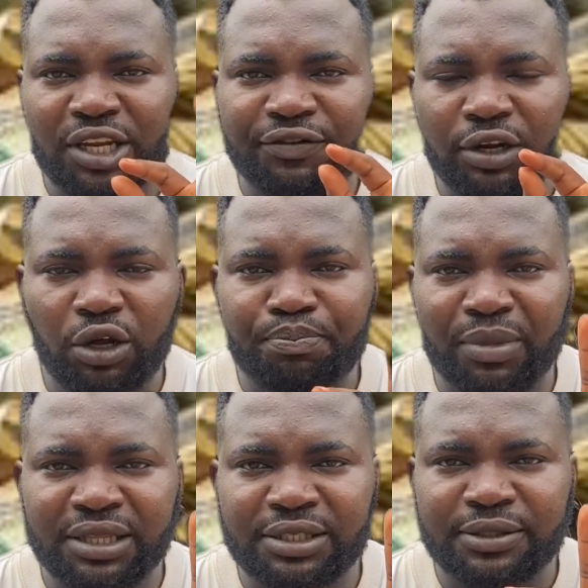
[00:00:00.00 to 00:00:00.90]

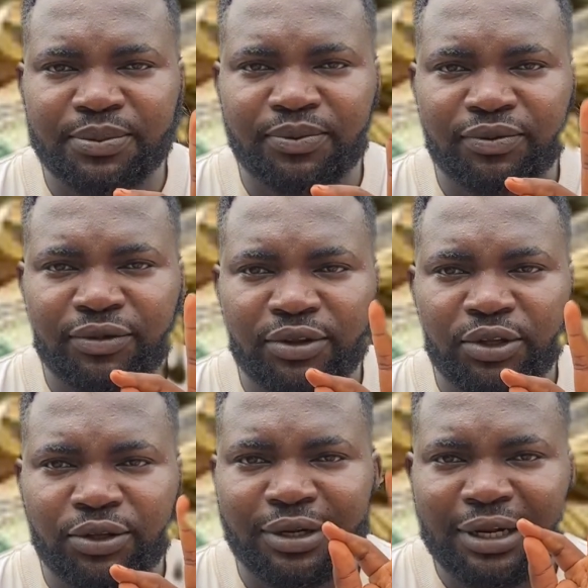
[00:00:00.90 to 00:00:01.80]
development.
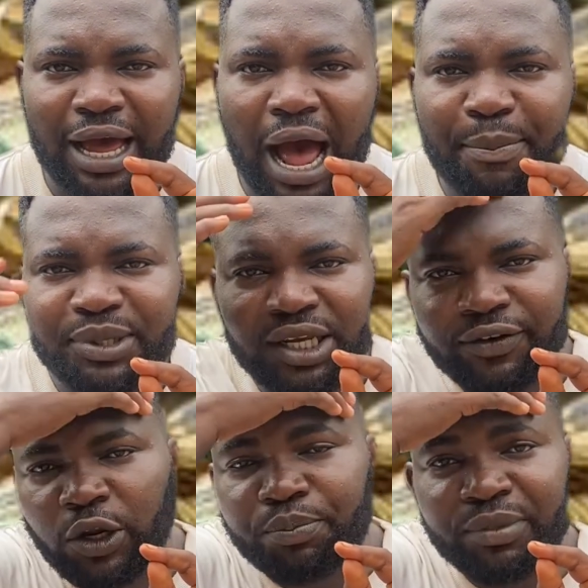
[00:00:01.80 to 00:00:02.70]
App
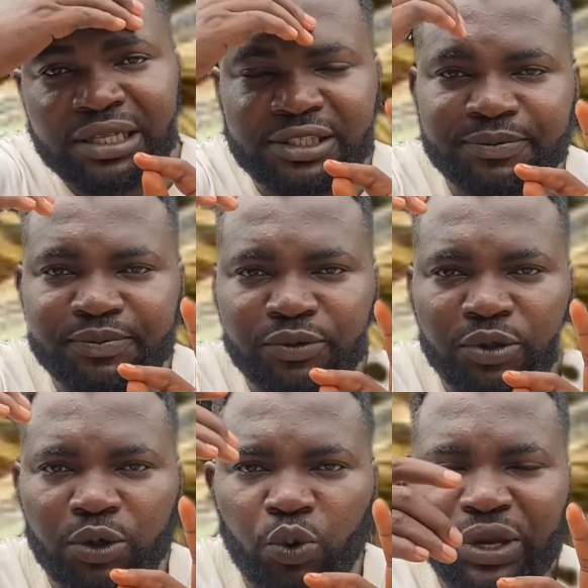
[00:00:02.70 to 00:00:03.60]
development.
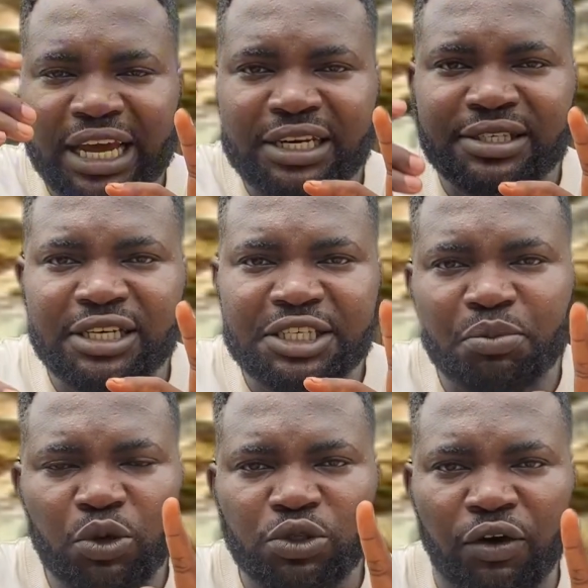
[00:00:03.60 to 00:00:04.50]
We are in the 6
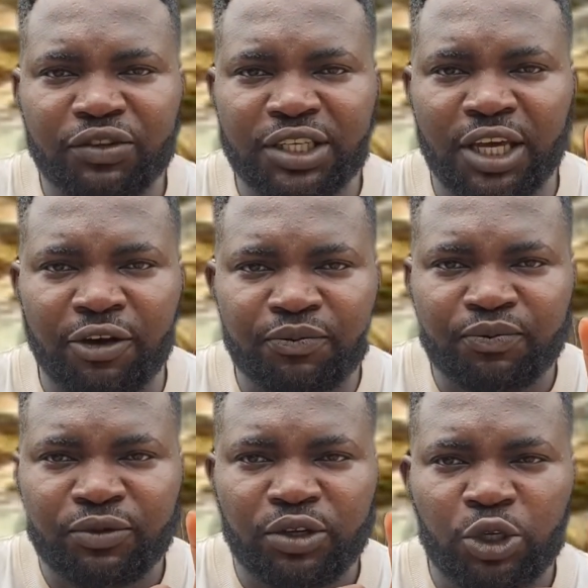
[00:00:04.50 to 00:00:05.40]
months of the year.
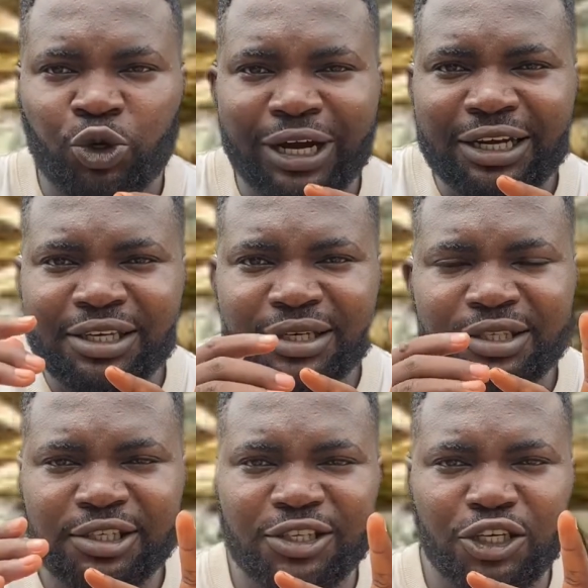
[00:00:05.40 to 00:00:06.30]
You can use
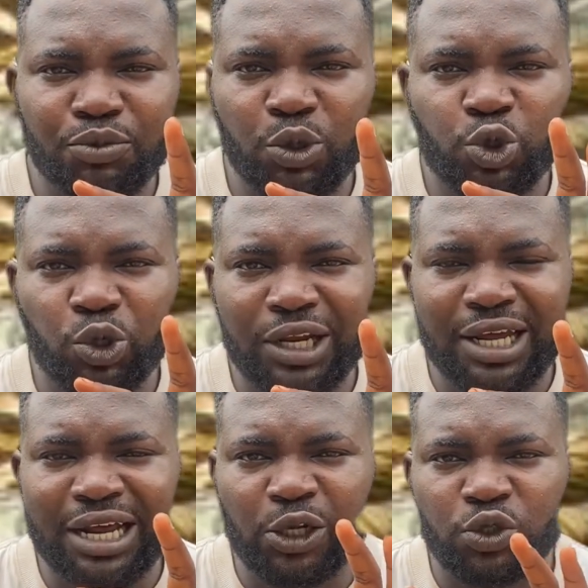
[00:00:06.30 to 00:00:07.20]
these 6 months to
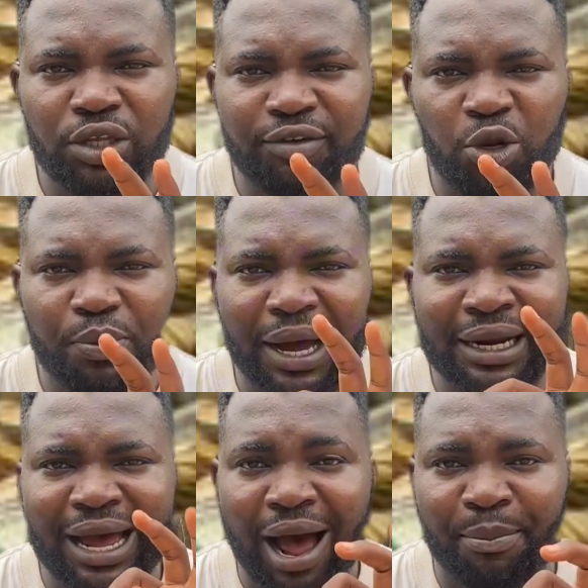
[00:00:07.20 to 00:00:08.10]
learn how to develop
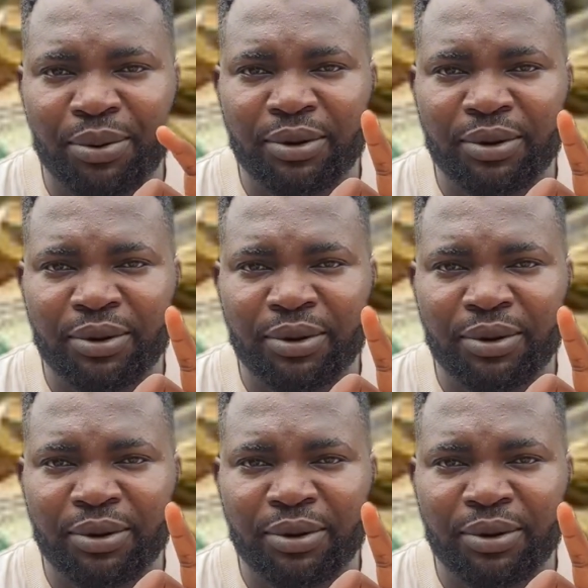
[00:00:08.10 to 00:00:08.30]
an app,